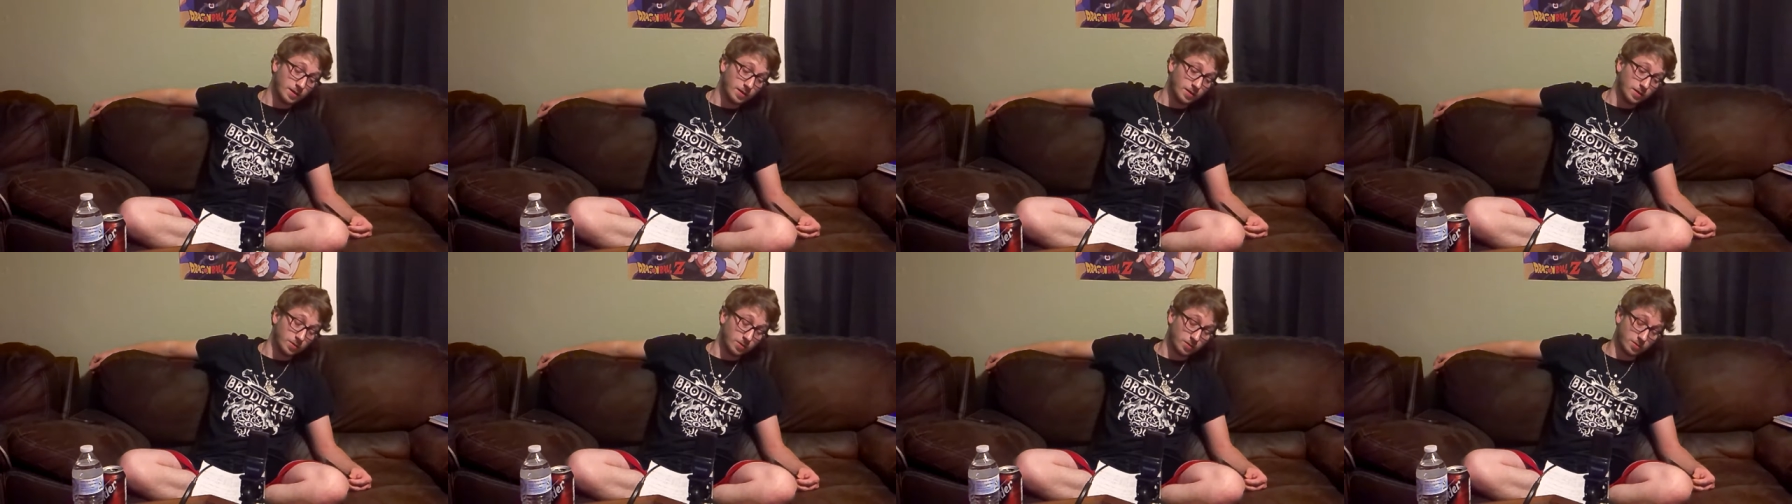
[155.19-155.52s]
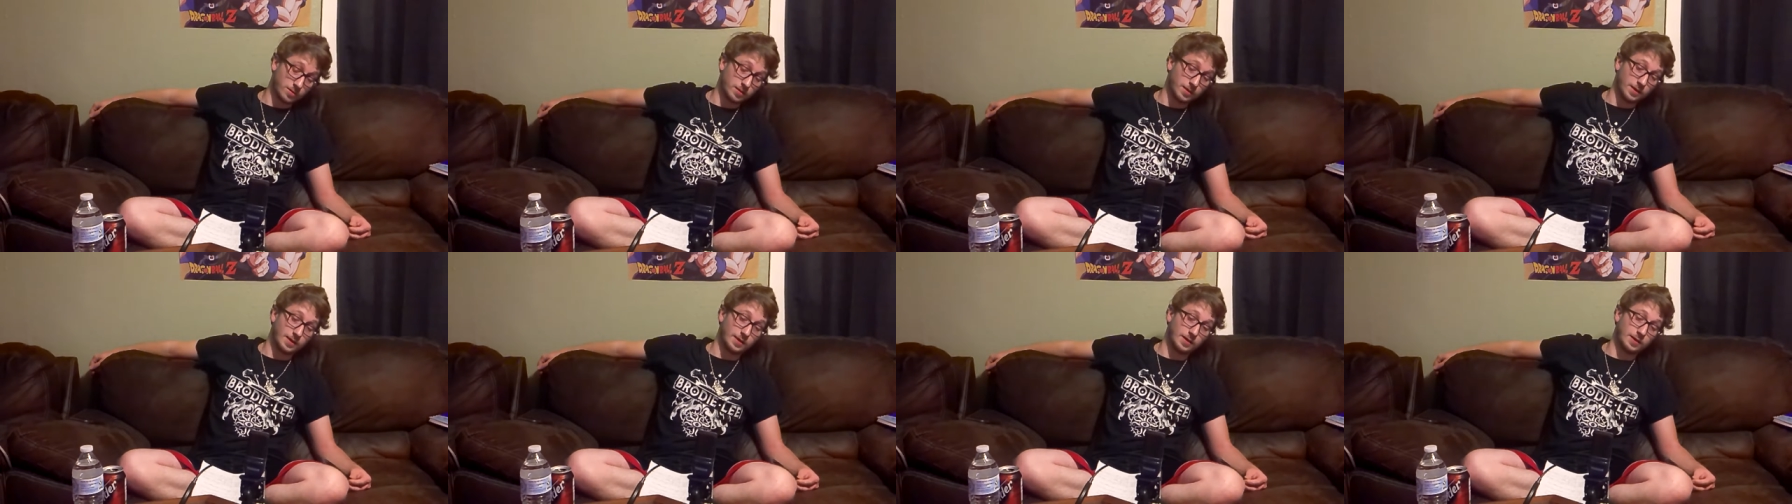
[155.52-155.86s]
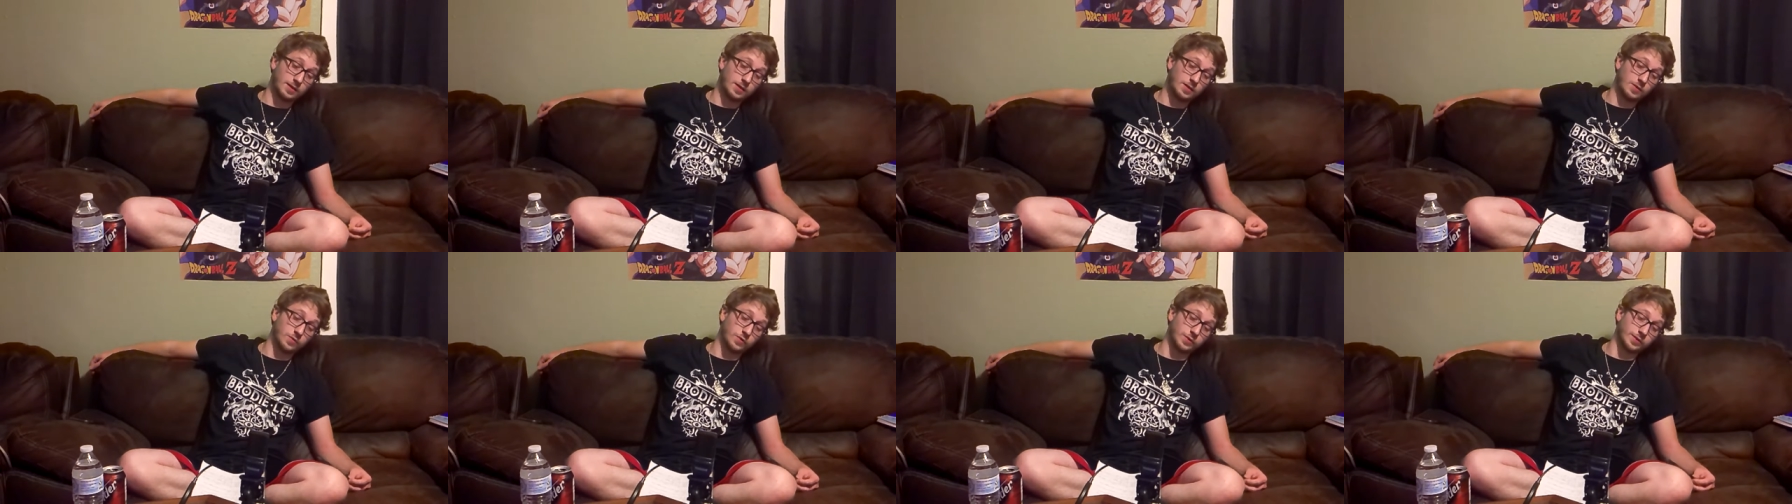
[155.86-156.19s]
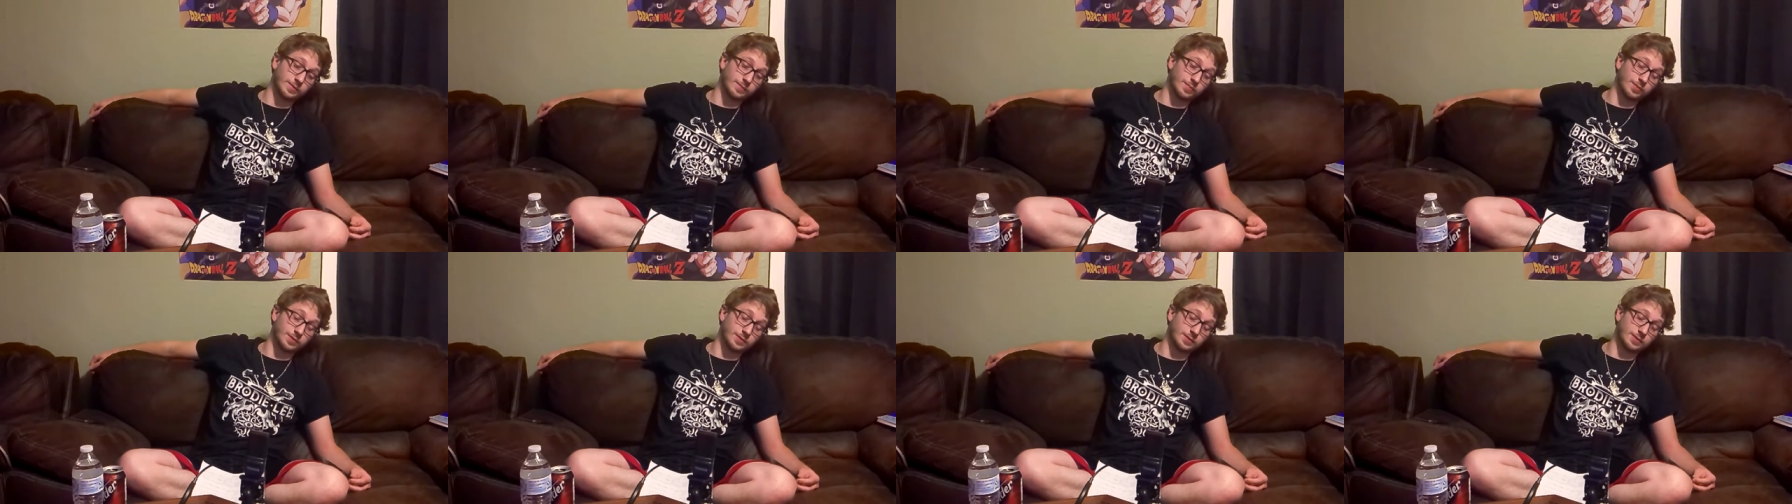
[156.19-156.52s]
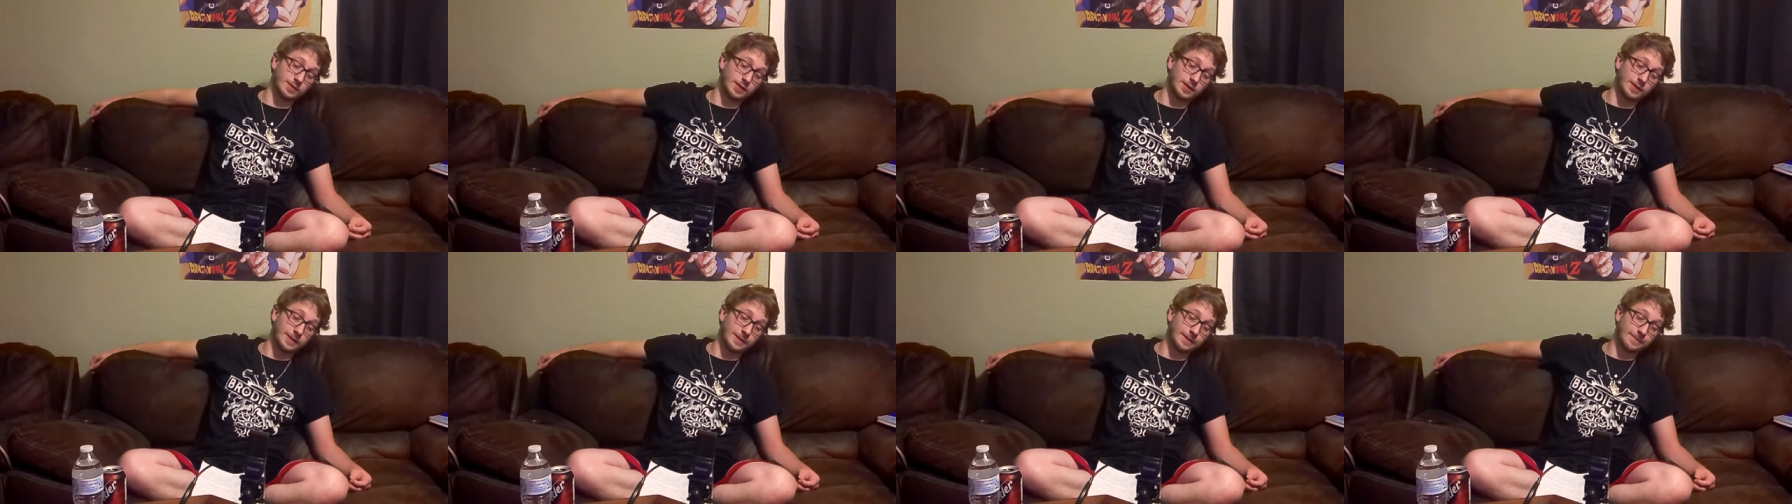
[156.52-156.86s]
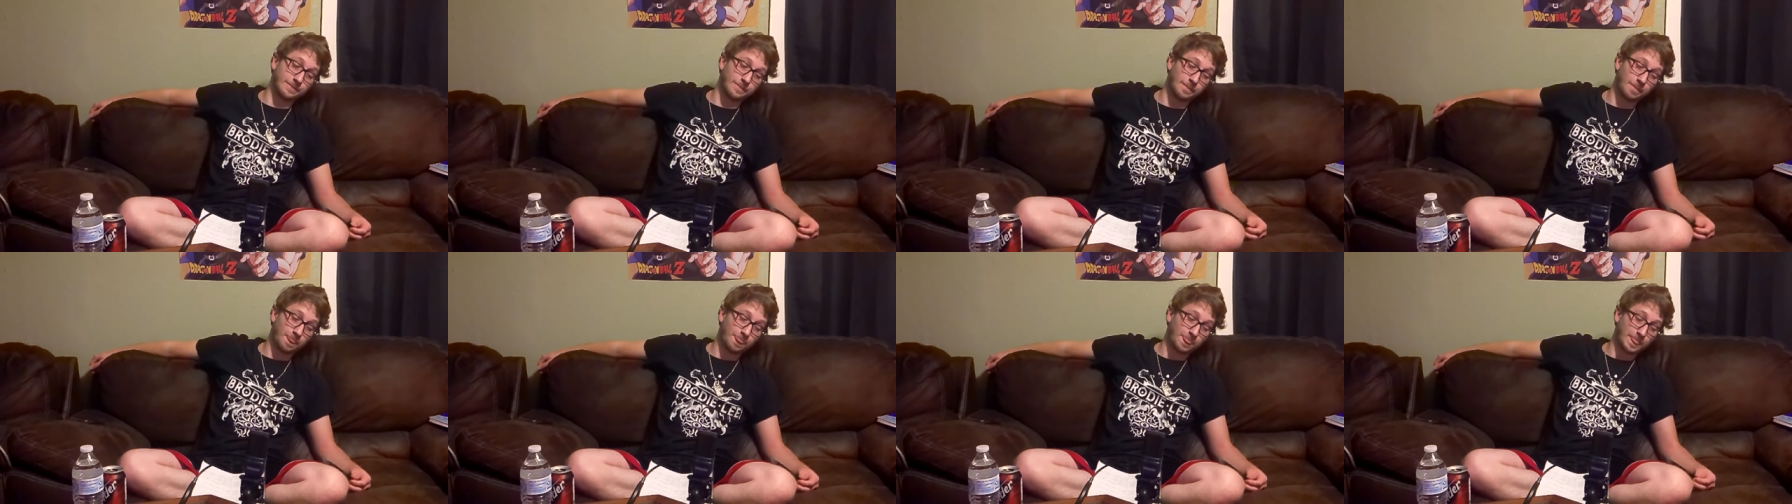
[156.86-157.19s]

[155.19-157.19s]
looked like he was impersonating